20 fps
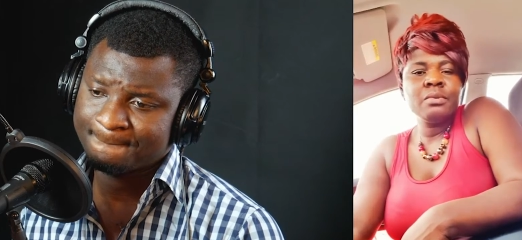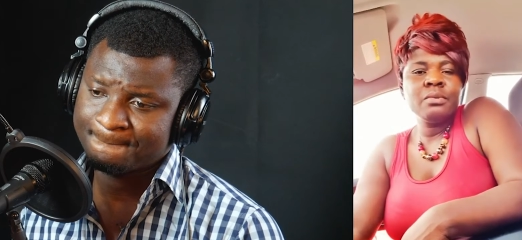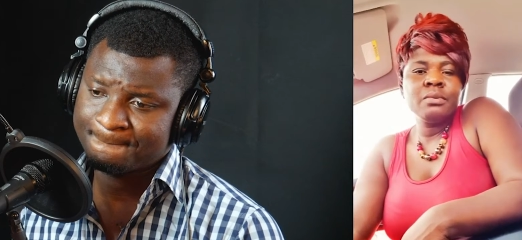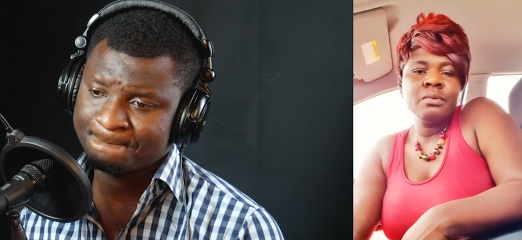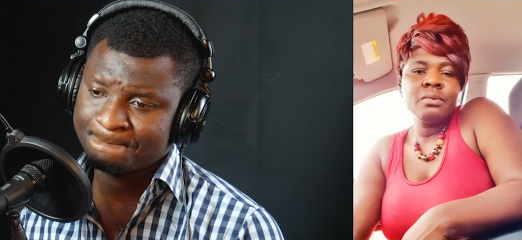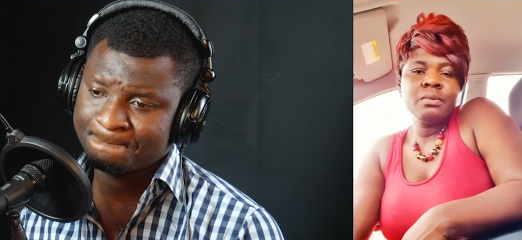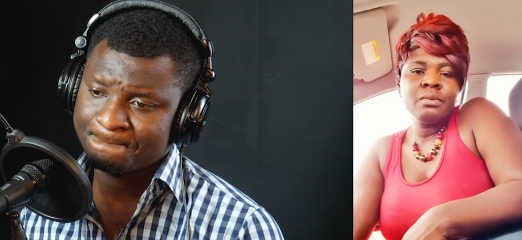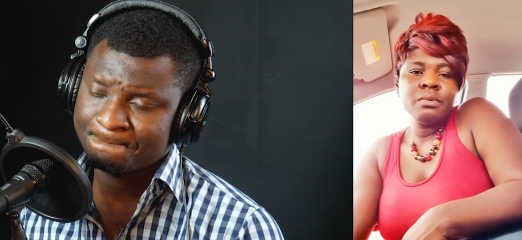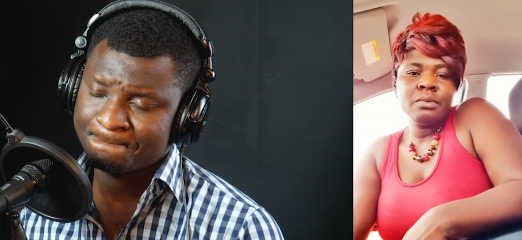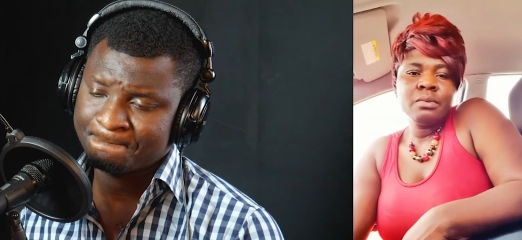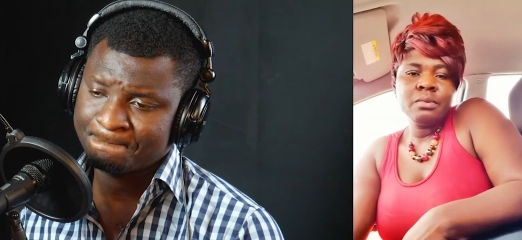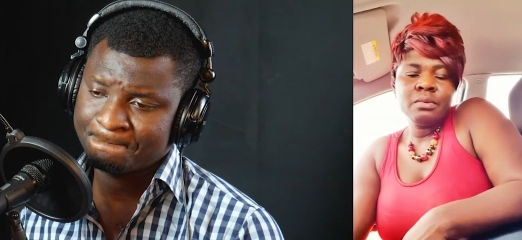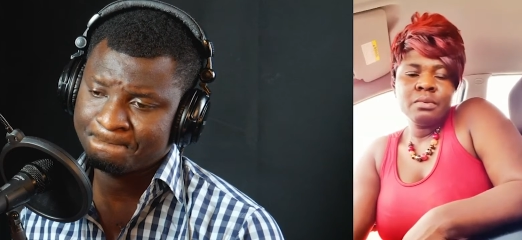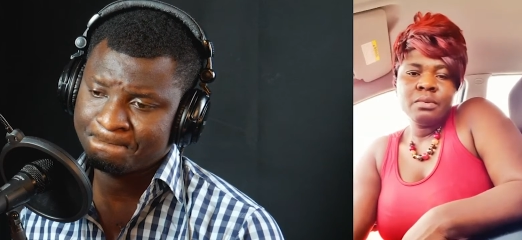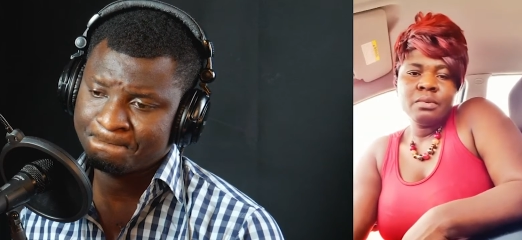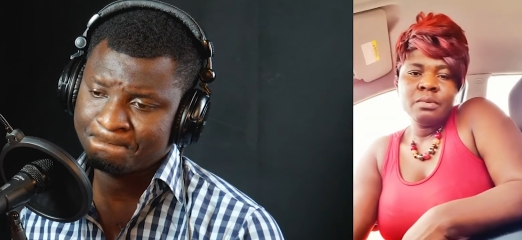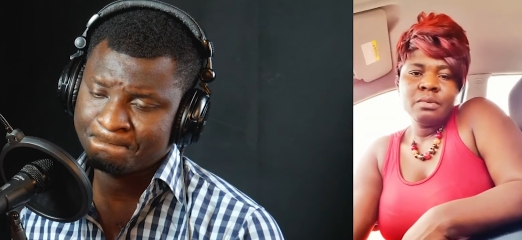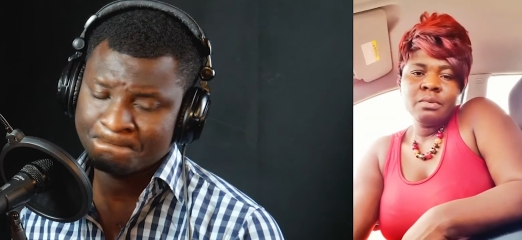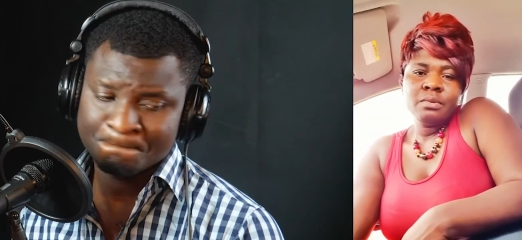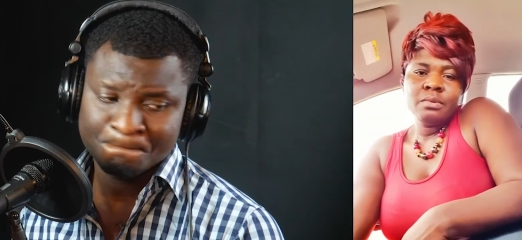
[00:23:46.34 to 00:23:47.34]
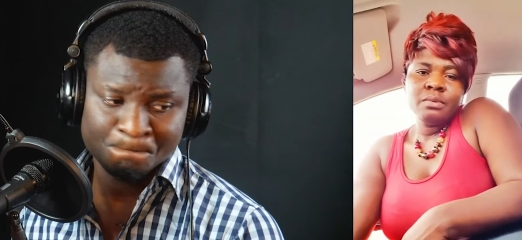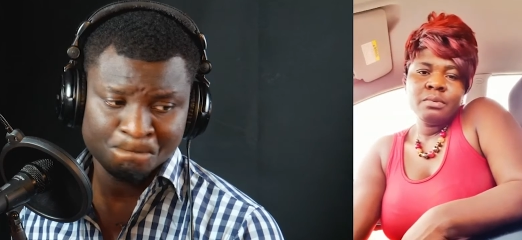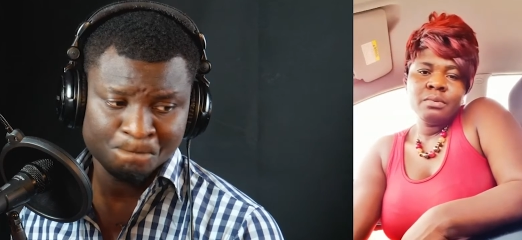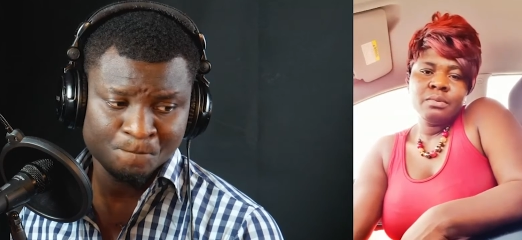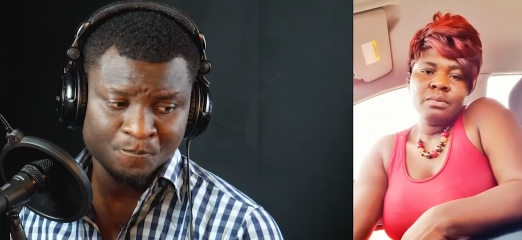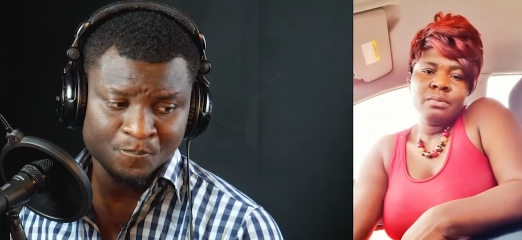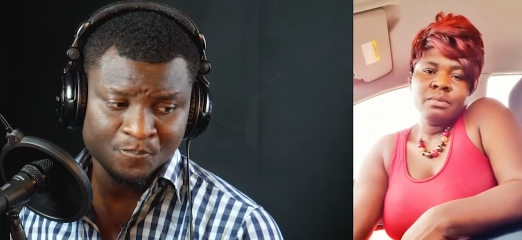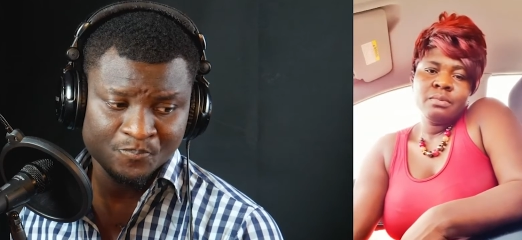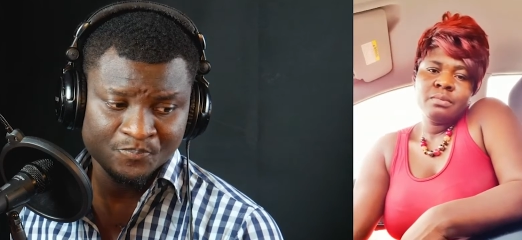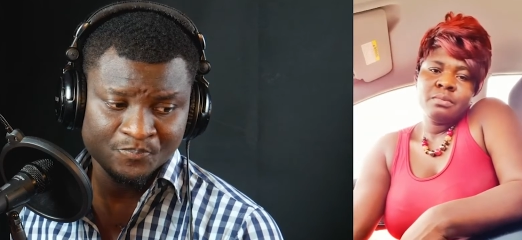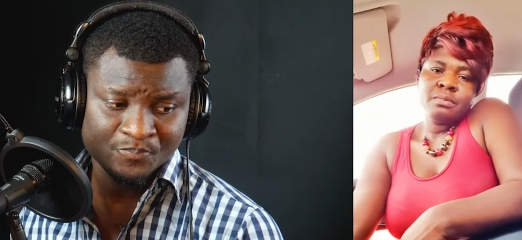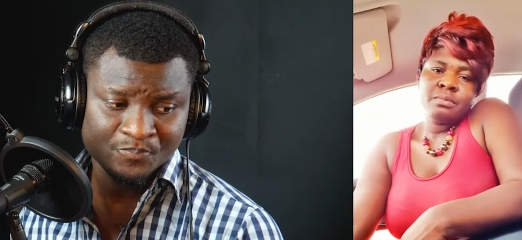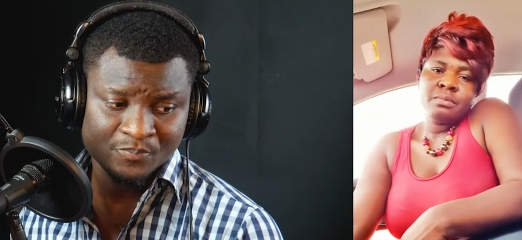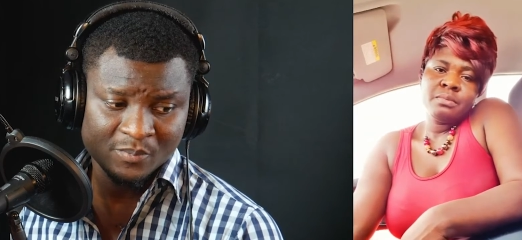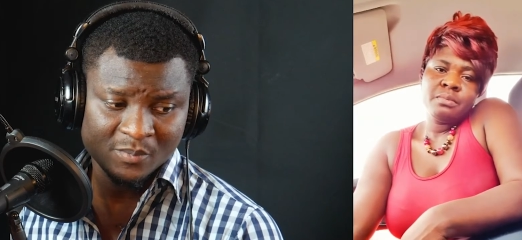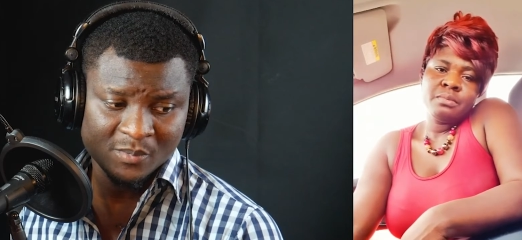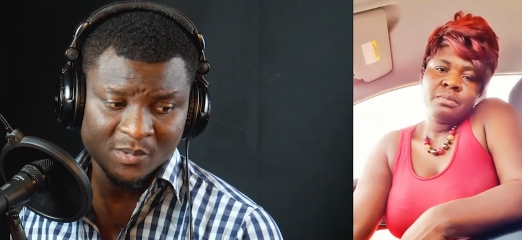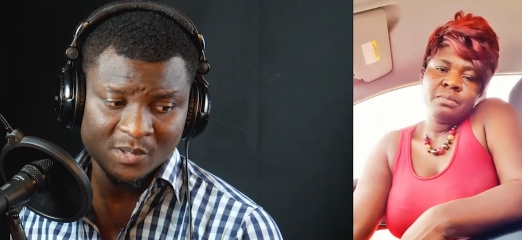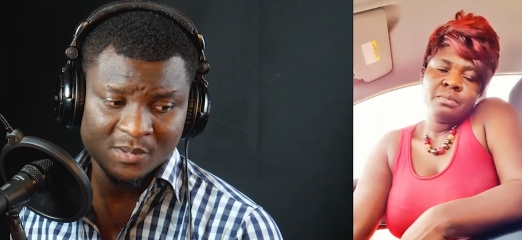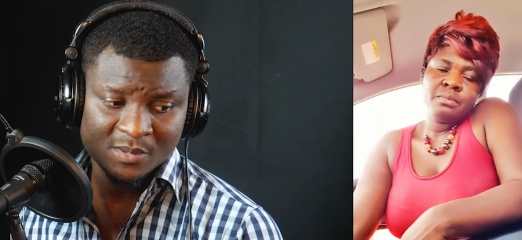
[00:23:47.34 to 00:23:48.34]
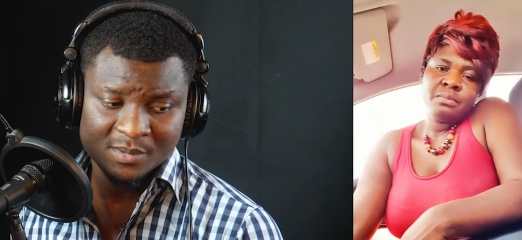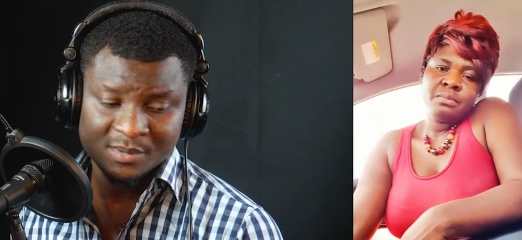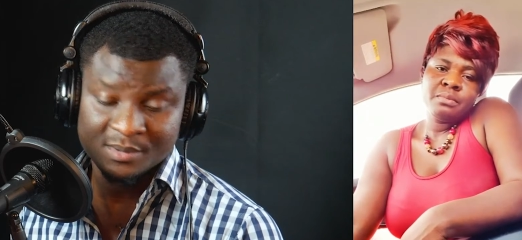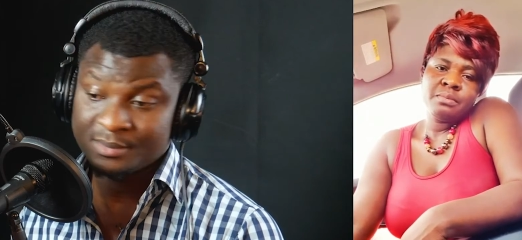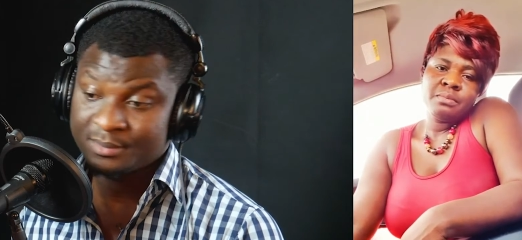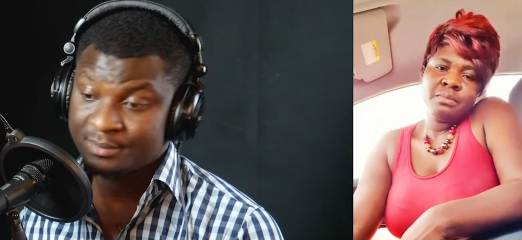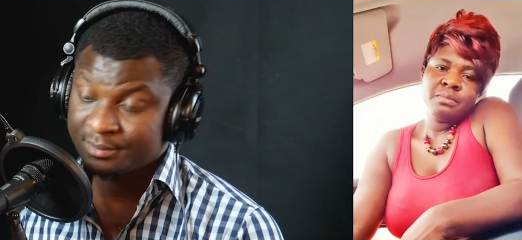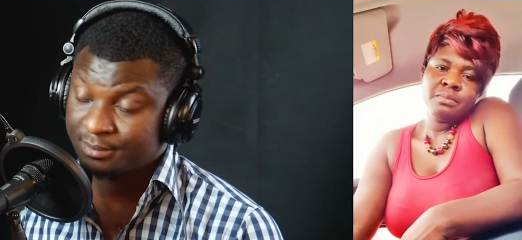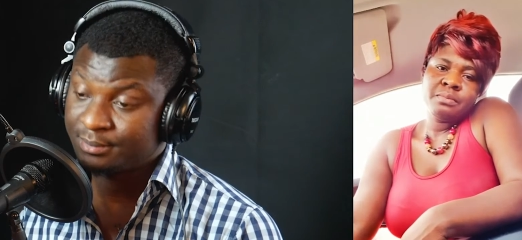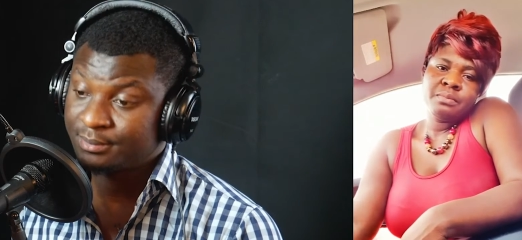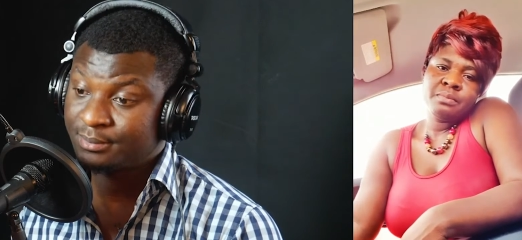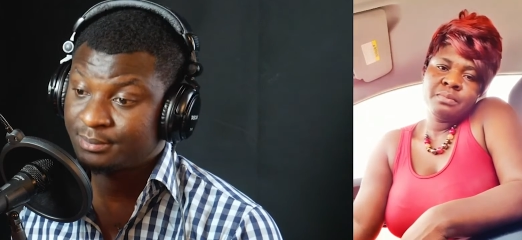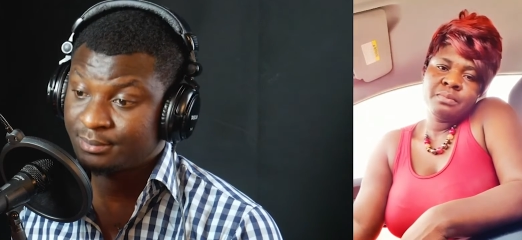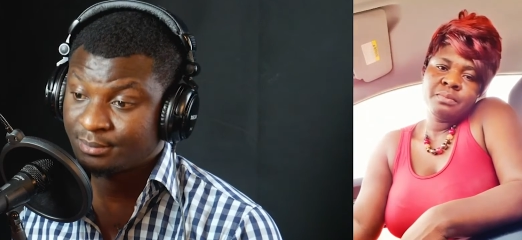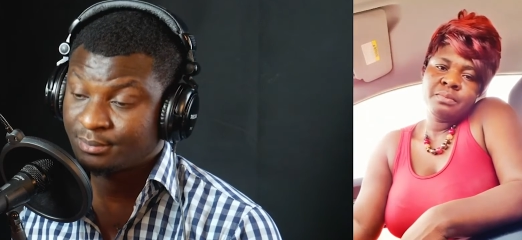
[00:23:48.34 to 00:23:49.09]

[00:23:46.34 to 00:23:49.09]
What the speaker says: No one is speaking in this clip.